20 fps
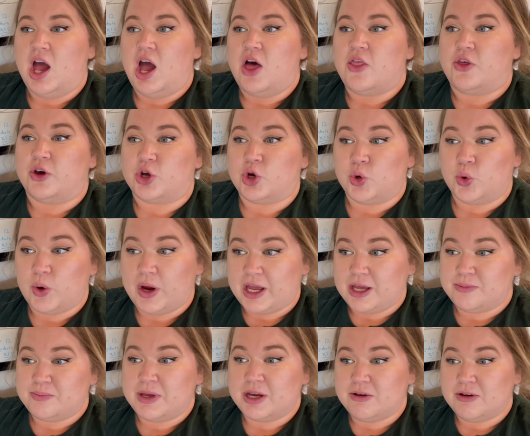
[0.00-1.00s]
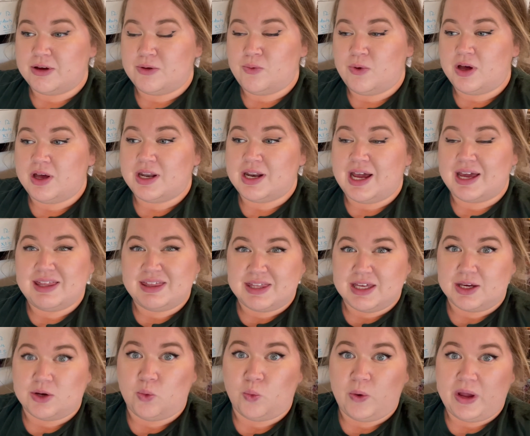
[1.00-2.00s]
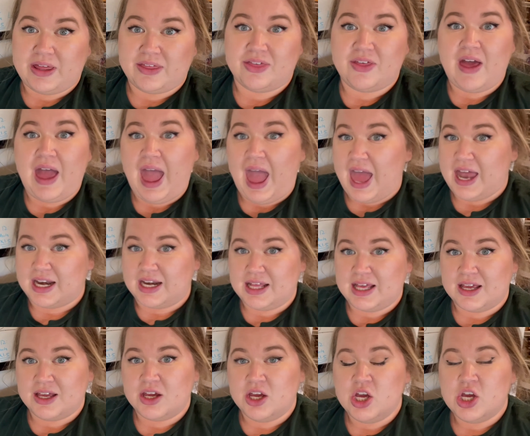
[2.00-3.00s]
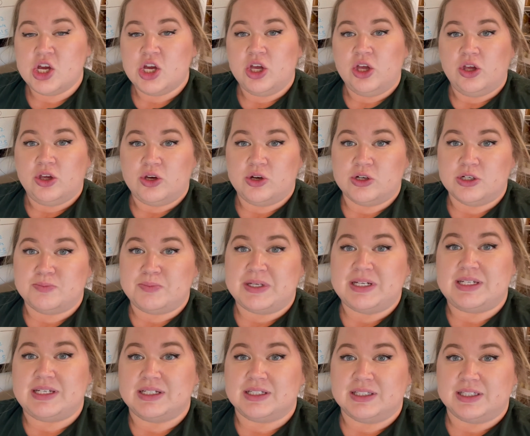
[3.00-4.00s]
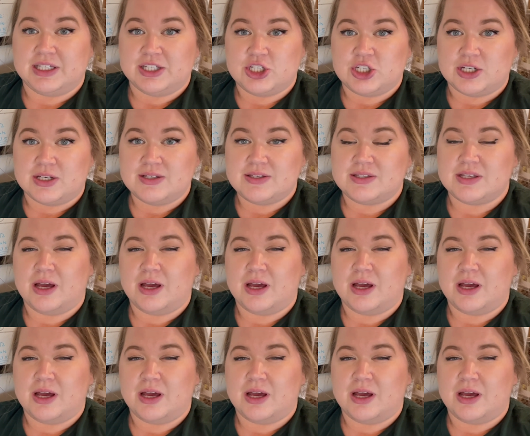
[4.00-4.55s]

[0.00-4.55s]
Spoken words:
The cranberry one, I think with editing, could be delicious.